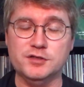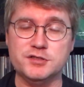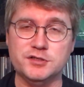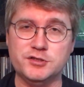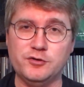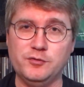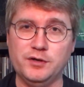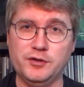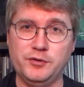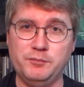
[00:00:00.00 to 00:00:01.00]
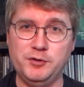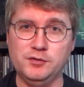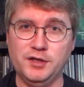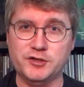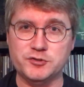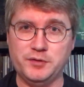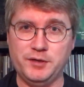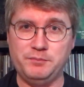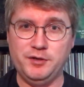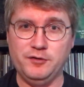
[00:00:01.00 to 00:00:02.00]
listen to the bootlegs from
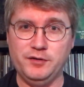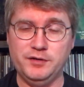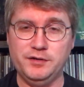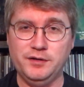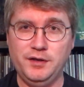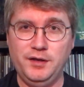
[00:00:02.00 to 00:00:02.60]
that period,